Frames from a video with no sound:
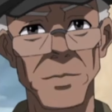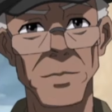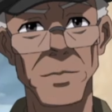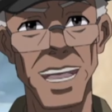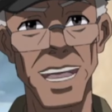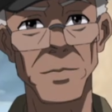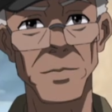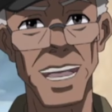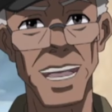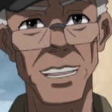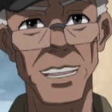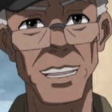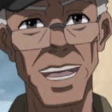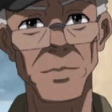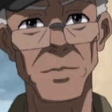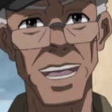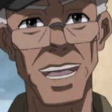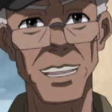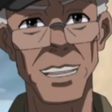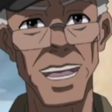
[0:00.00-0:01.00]
It just so
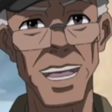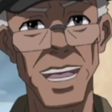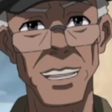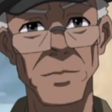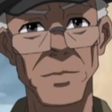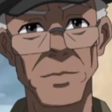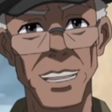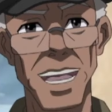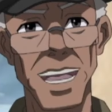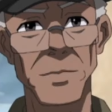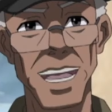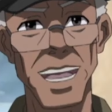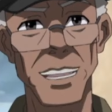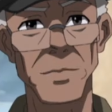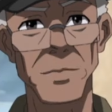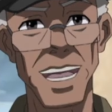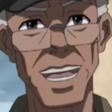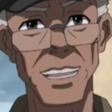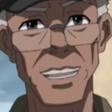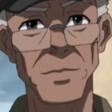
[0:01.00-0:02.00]
happened I have coupons
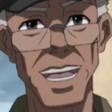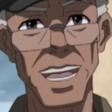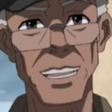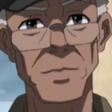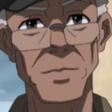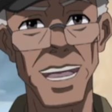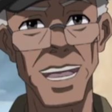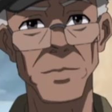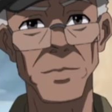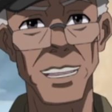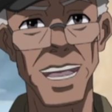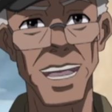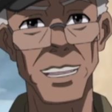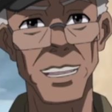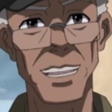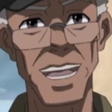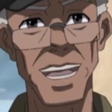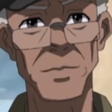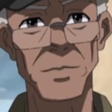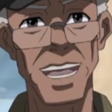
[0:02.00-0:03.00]
for the Red Lobster
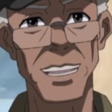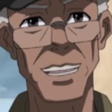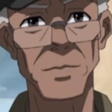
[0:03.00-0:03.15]
Cutie Pie.